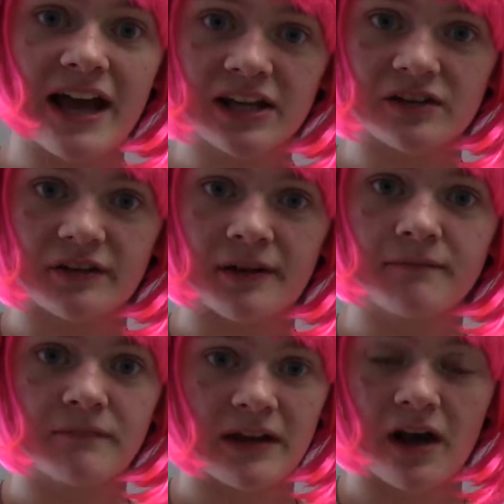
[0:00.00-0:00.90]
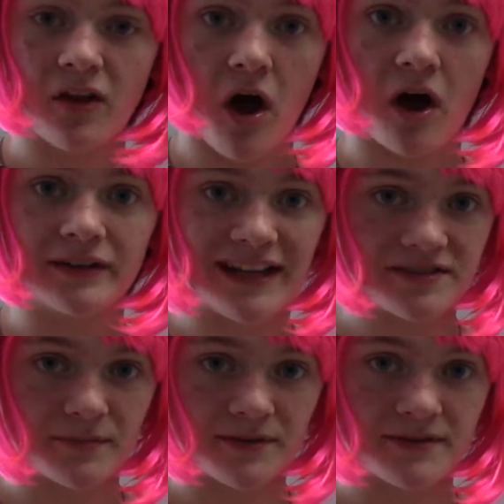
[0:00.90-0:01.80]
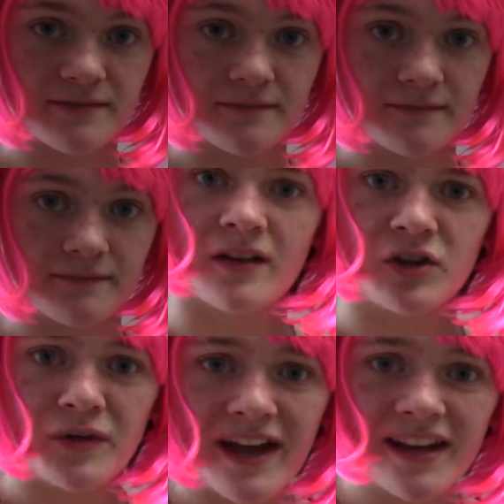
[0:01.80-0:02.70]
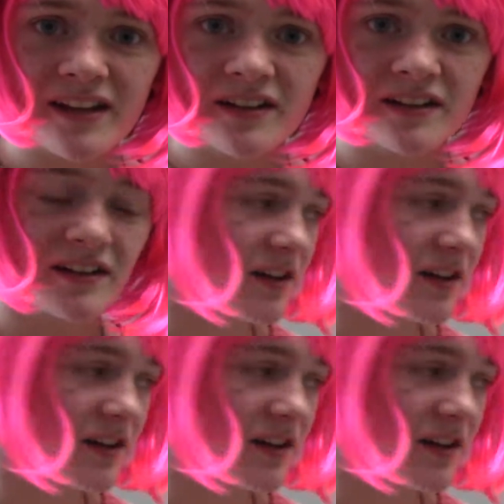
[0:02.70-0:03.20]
accurate and not long on decimals. You get it?